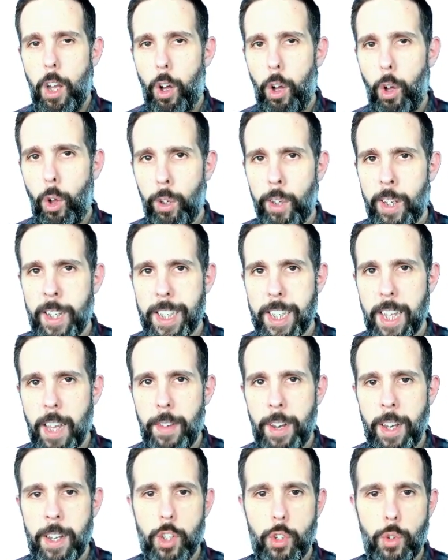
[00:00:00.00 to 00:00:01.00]
Only
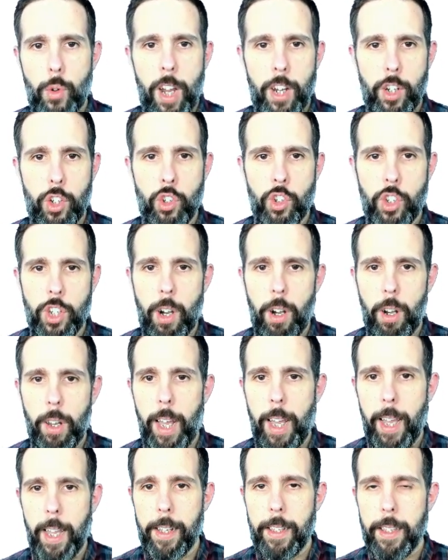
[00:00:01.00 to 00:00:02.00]
7 instructions are
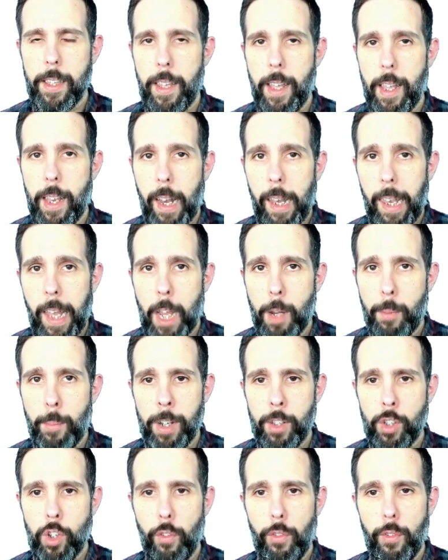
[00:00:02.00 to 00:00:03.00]
aligned, an
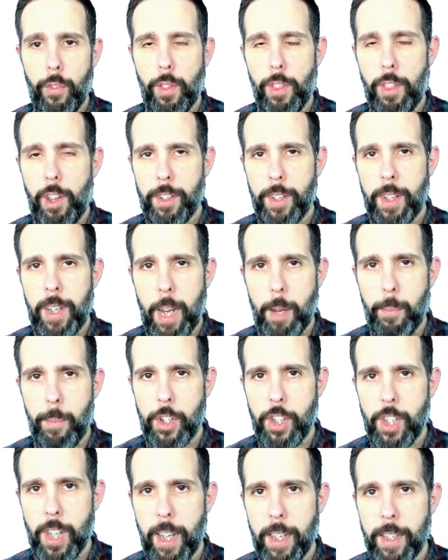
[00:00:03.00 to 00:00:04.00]
alignment of
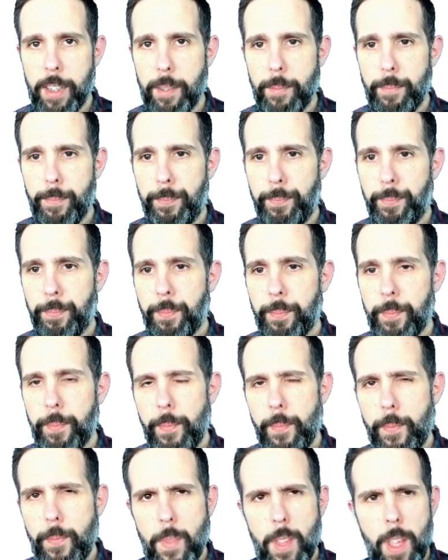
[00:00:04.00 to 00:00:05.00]
39%.
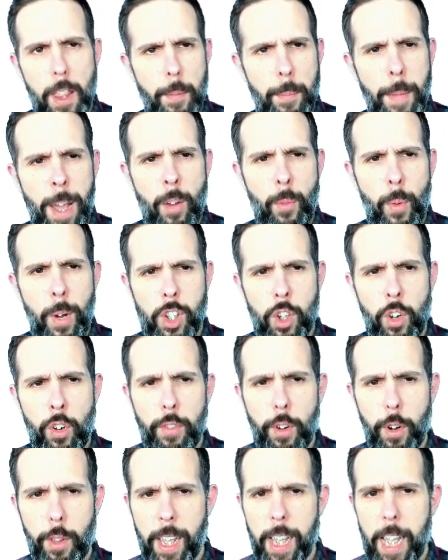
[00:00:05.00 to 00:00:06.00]
The main reason
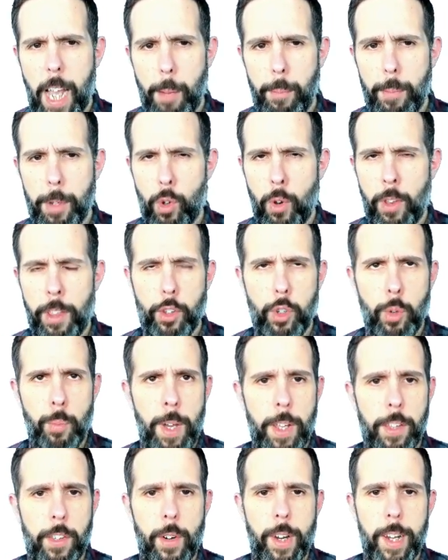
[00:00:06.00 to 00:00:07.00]
for the gap between the two
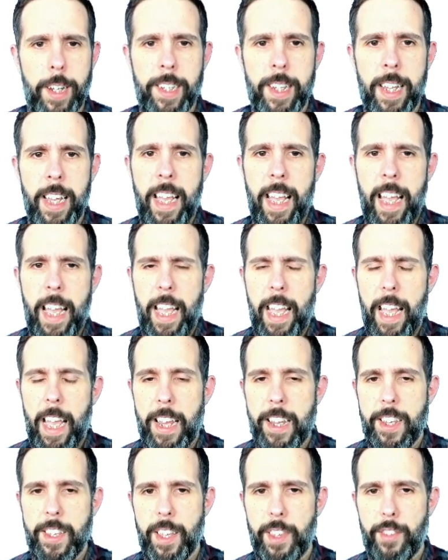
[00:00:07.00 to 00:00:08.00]
metrics
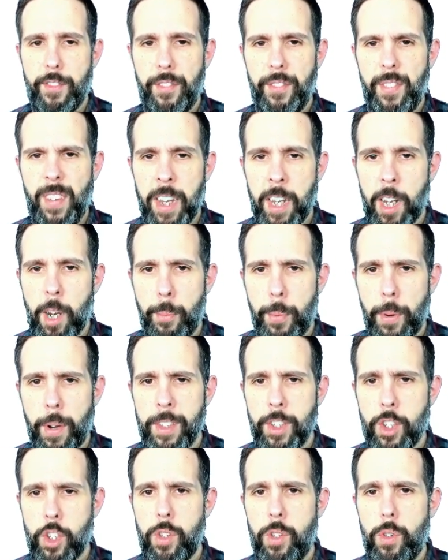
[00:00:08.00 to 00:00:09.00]
is that
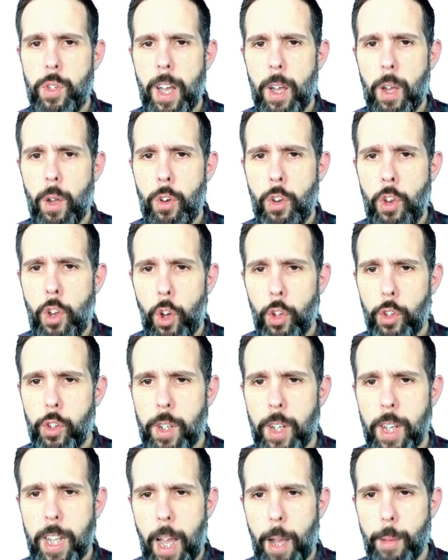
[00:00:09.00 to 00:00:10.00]
fingerprints do
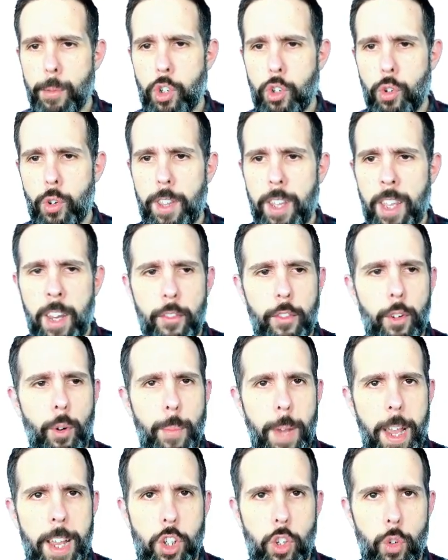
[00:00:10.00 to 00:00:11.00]
not capture the
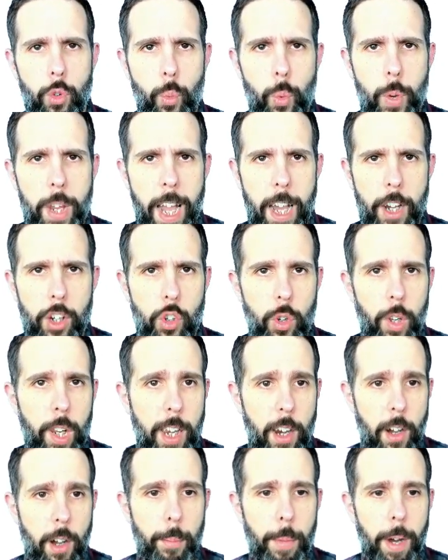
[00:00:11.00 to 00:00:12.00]
information we actually
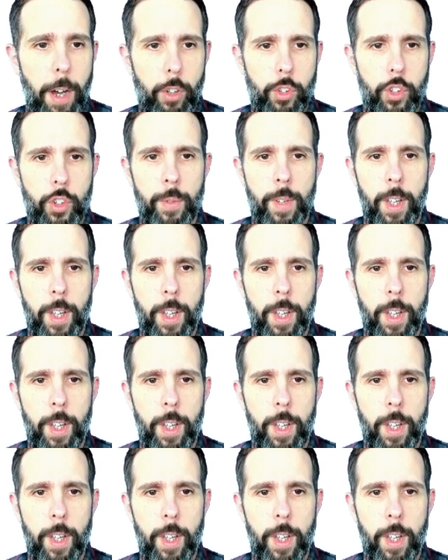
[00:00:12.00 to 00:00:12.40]
care about.